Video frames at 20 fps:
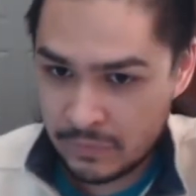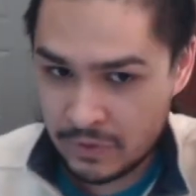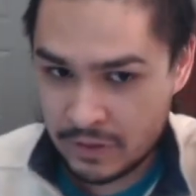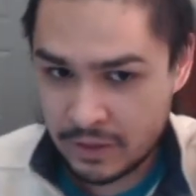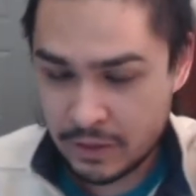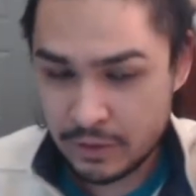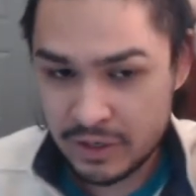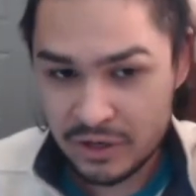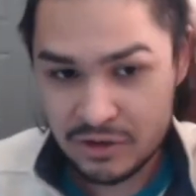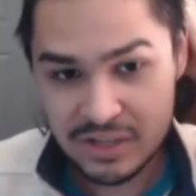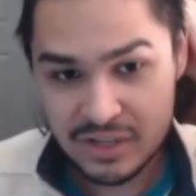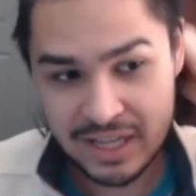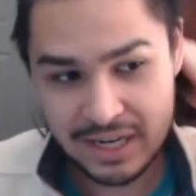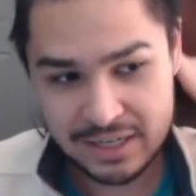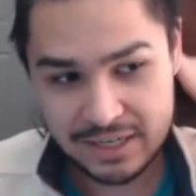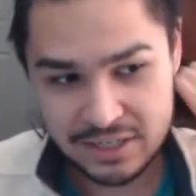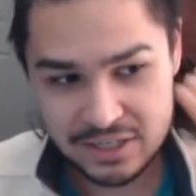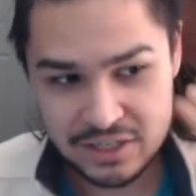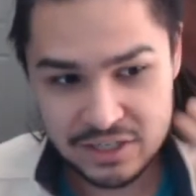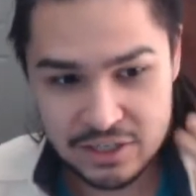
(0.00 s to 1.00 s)
They were using that
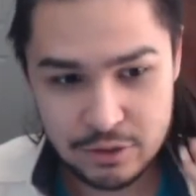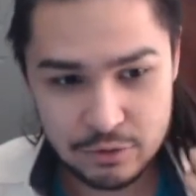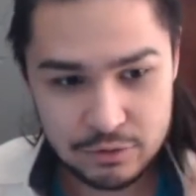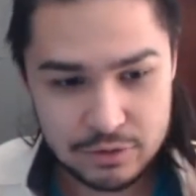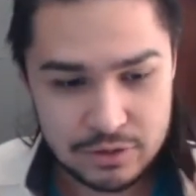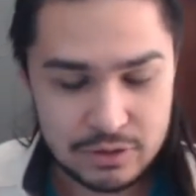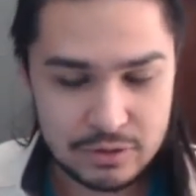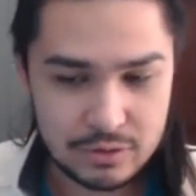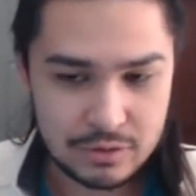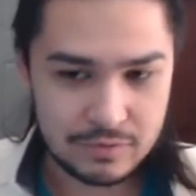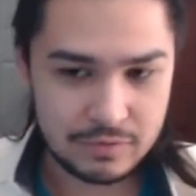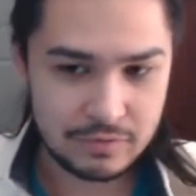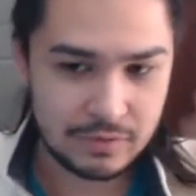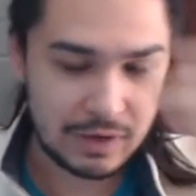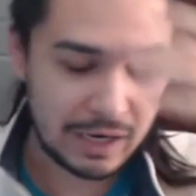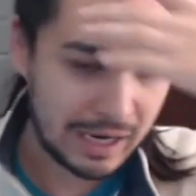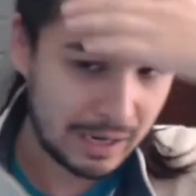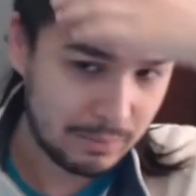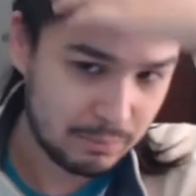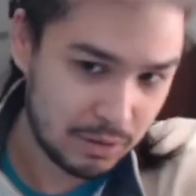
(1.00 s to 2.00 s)
excuse to sort of
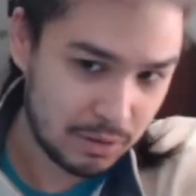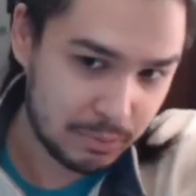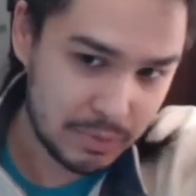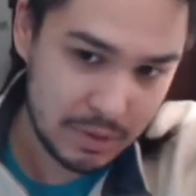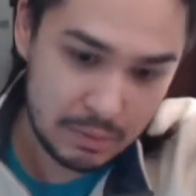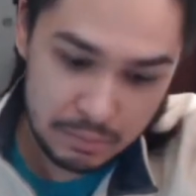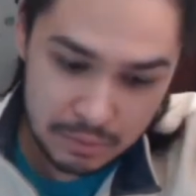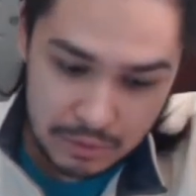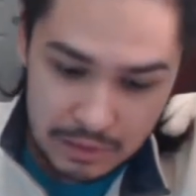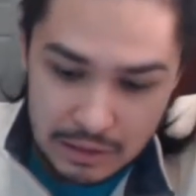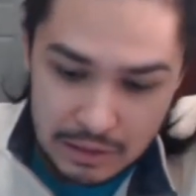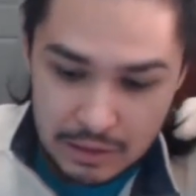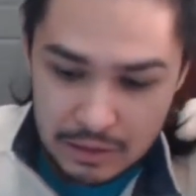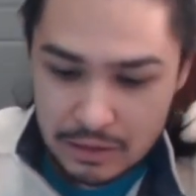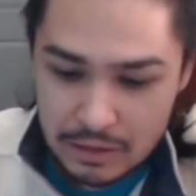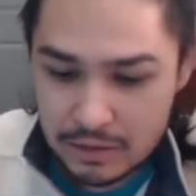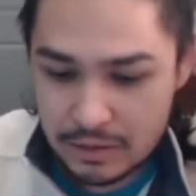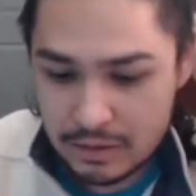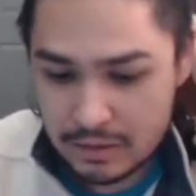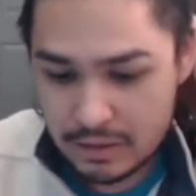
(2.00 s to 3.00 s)
amp up the
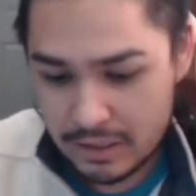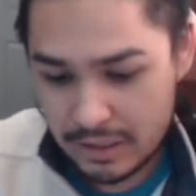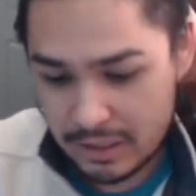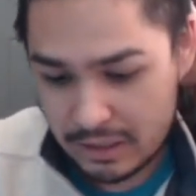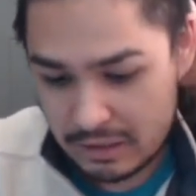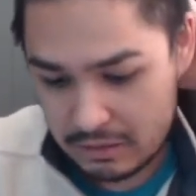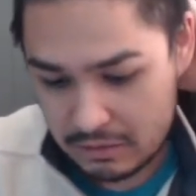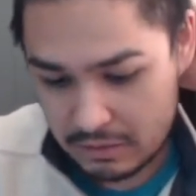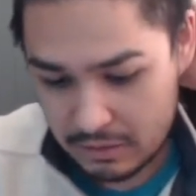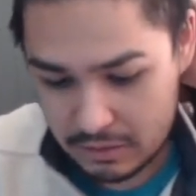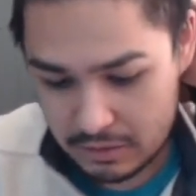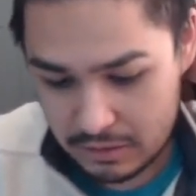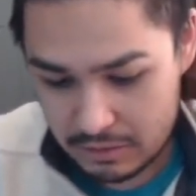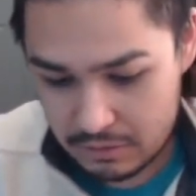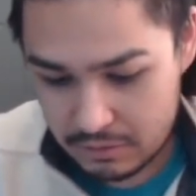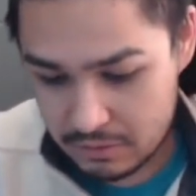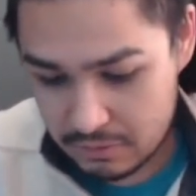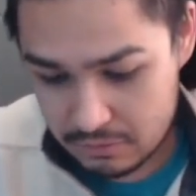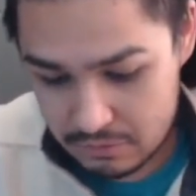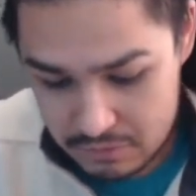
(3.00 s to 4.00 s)
blood and, like,
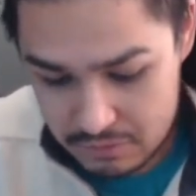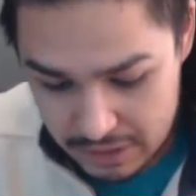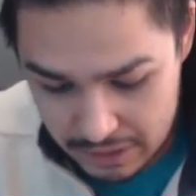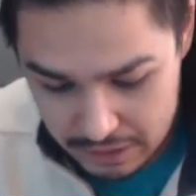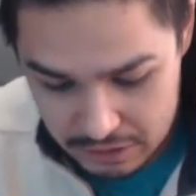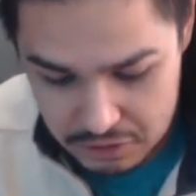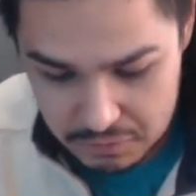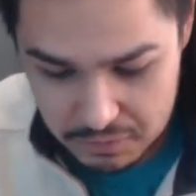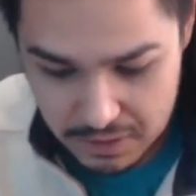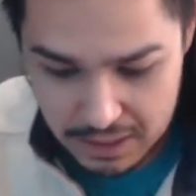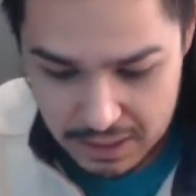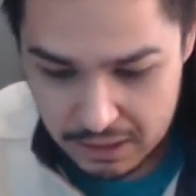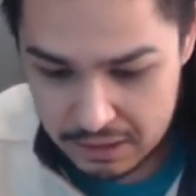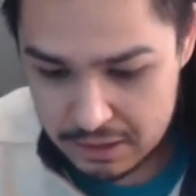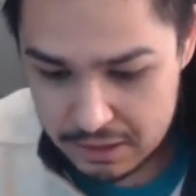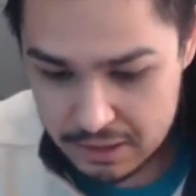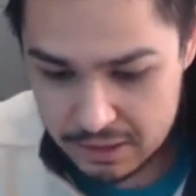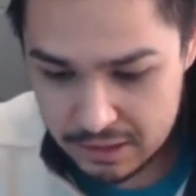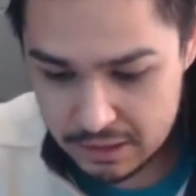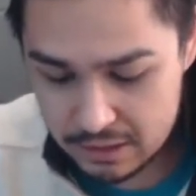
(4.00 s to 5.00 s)

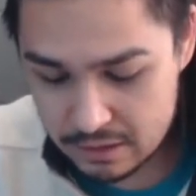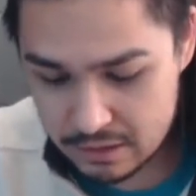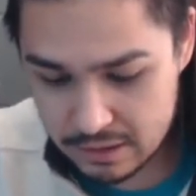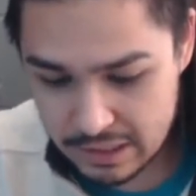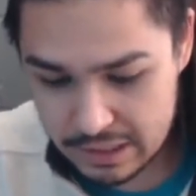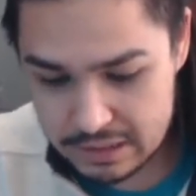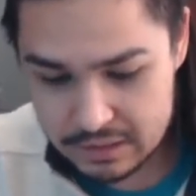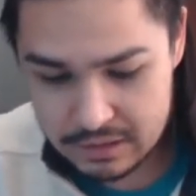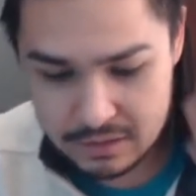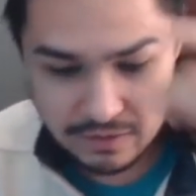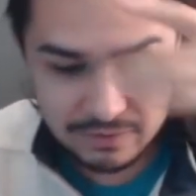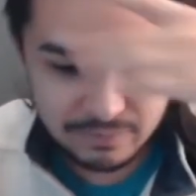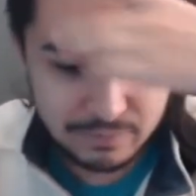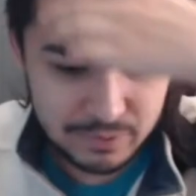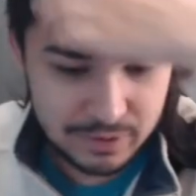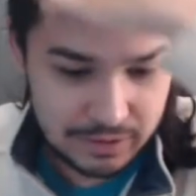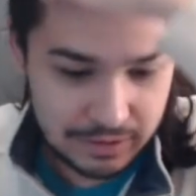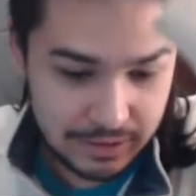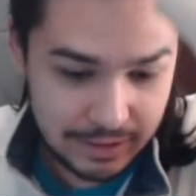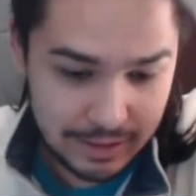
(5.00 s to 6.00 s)
sexuality and all that stuff.
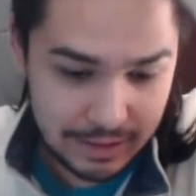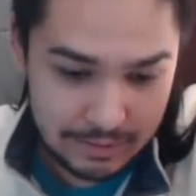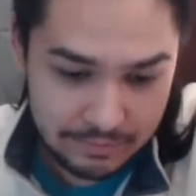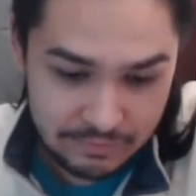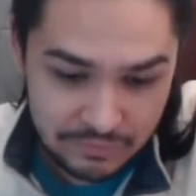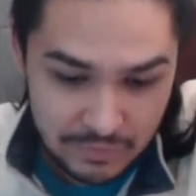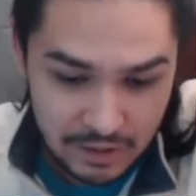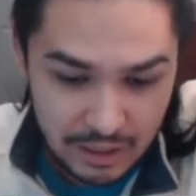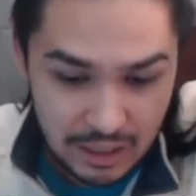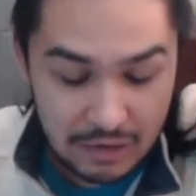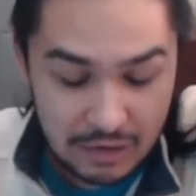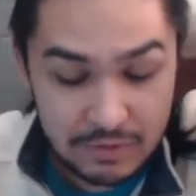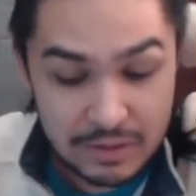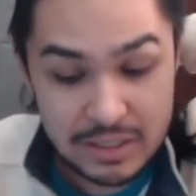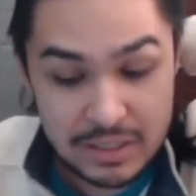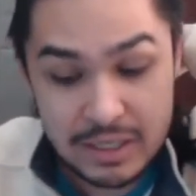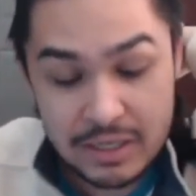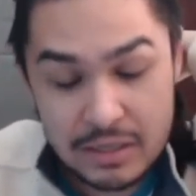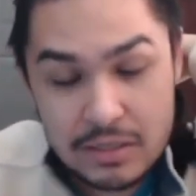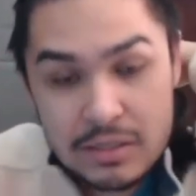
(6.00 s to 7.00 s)
But, like,
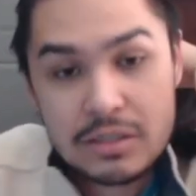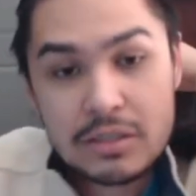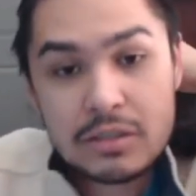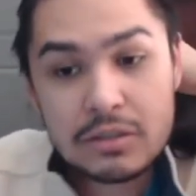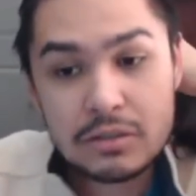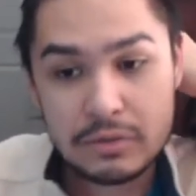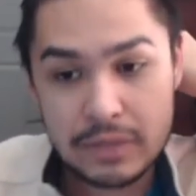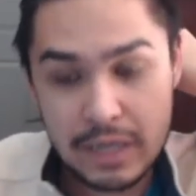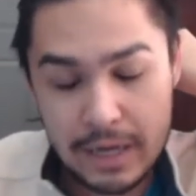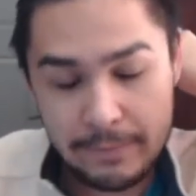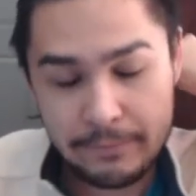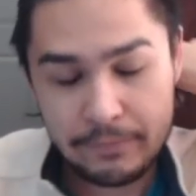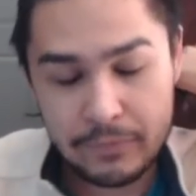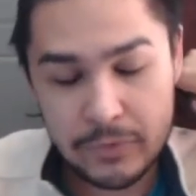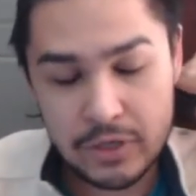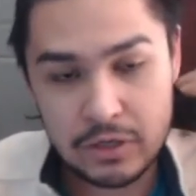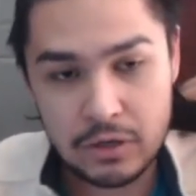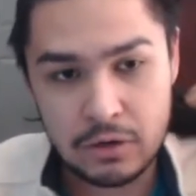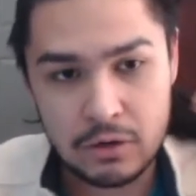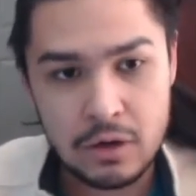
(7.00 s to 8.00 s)
obviously it could still do that,
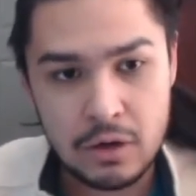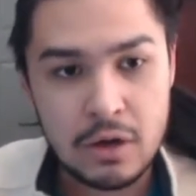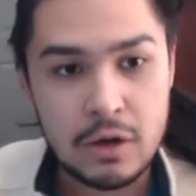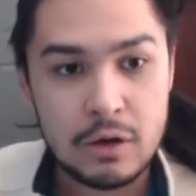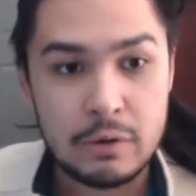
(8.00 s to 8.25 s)
you know.